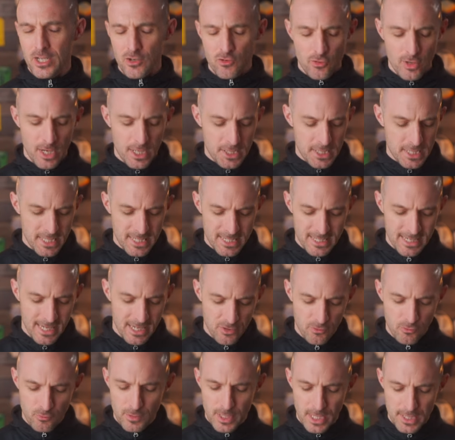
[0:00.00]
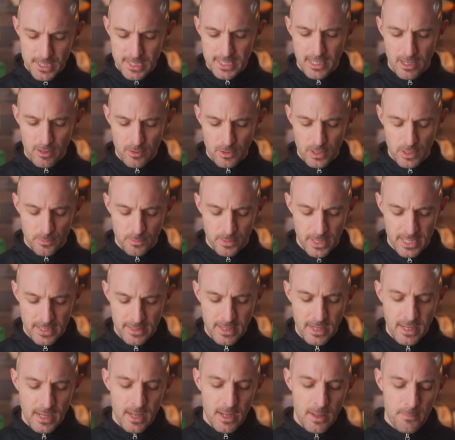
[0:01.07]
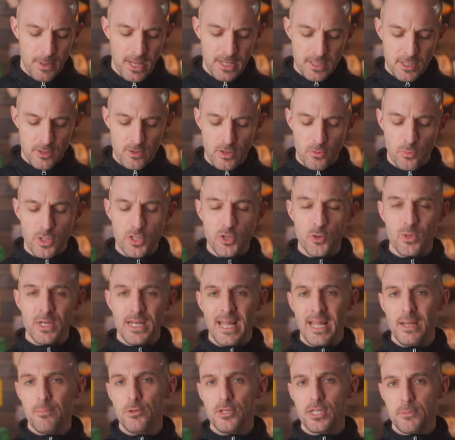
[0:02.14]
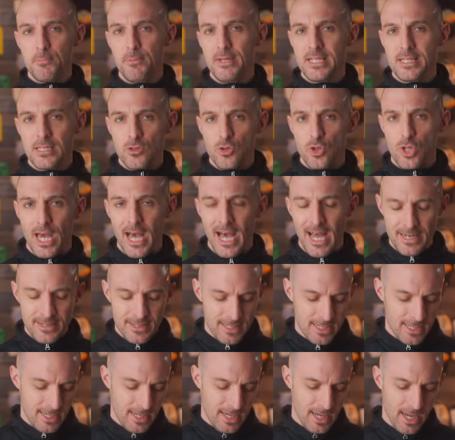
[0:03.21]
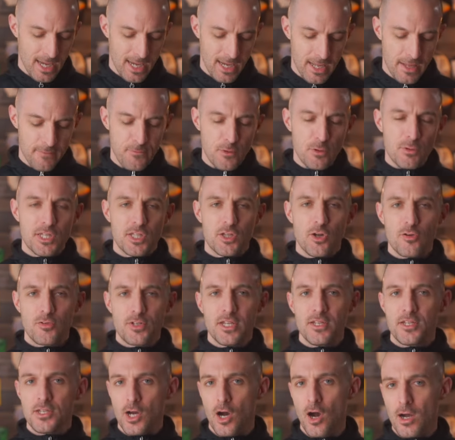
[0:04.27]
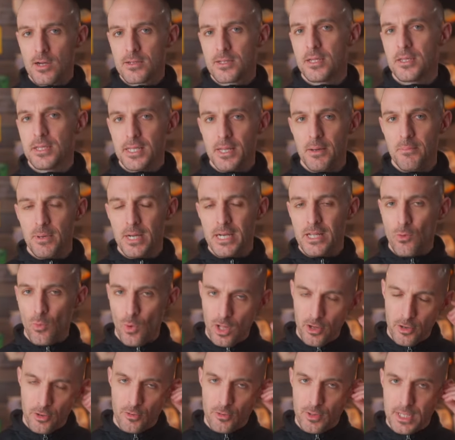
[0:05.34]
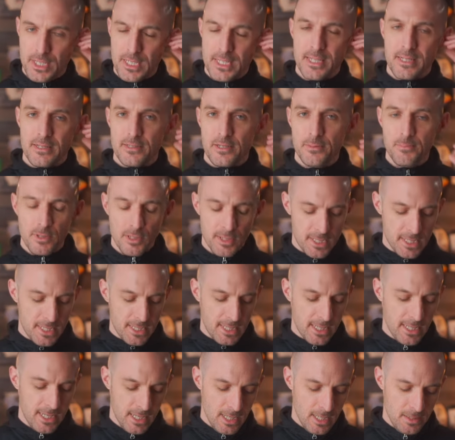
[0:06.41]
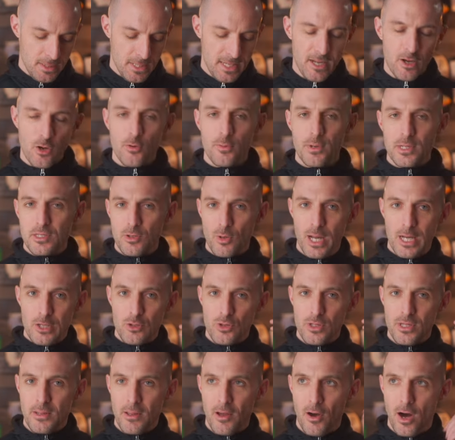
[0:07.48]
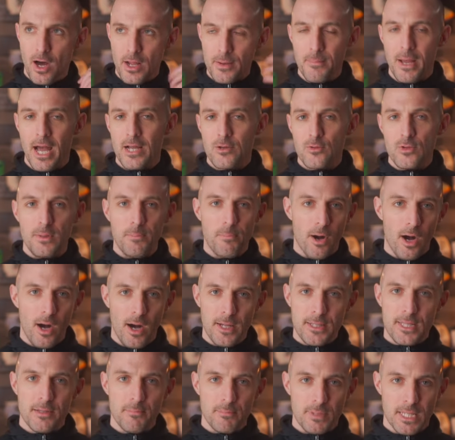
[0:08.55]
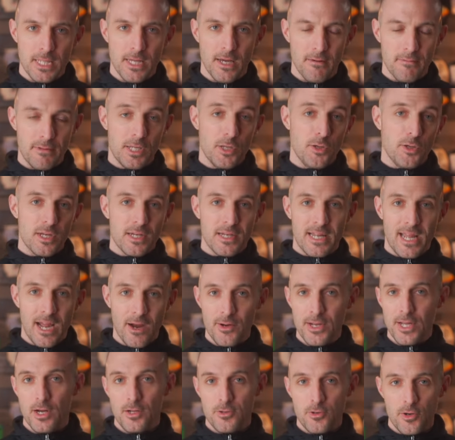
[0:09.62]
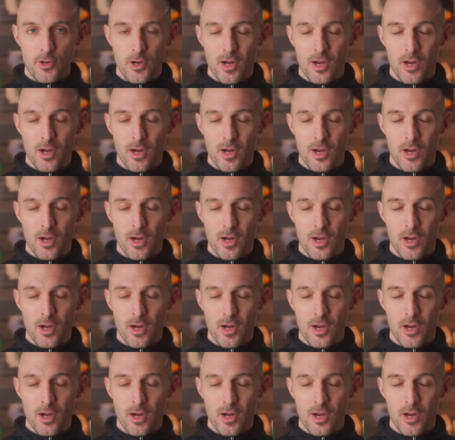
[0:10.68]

interesting, and I tested it out a little bit. Basically, when you enable speak to chat, if you start to talk to somebody while you're listening to music, the earbuds will actually automatically pause themselves so you can carry on your